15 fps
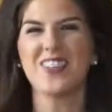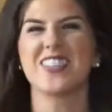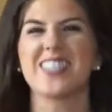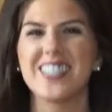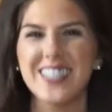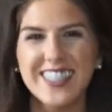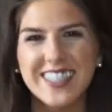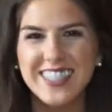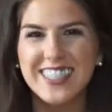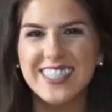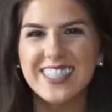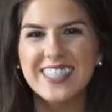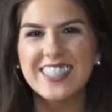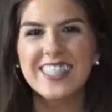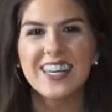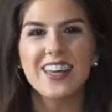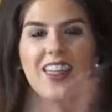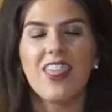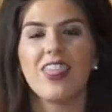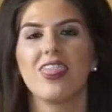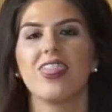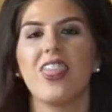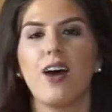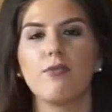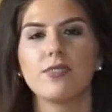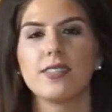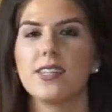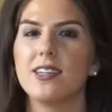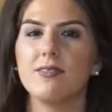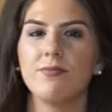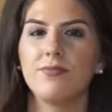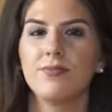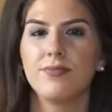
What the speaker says: was it. That was it.